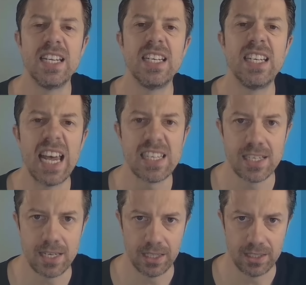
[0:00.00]

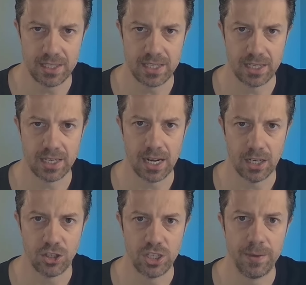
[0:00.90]
testing this
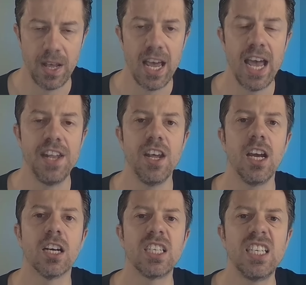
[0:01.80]
technology, and they
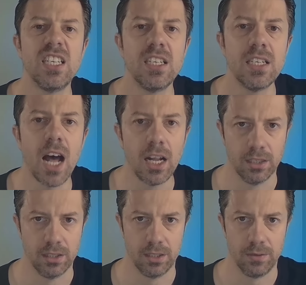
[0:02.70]
are
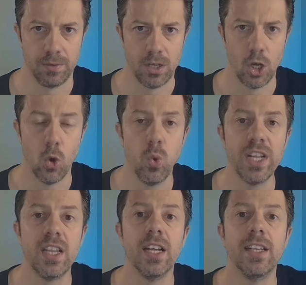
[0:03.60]
stunned
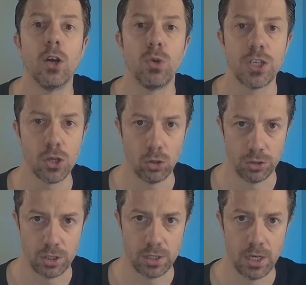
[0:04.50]
with the
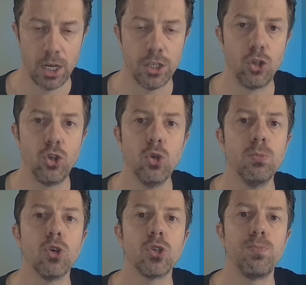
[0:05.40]
results. The 2
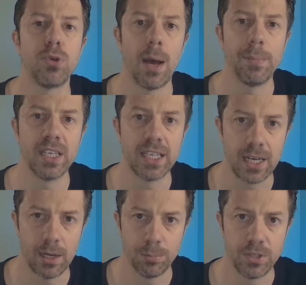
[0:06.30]
most prominent
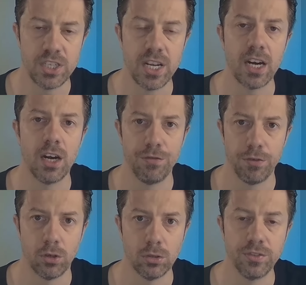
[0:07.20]
companies that are
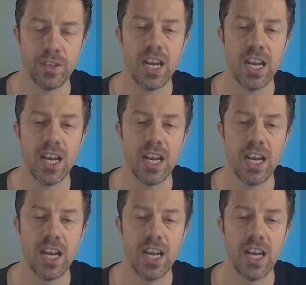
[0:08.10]
involved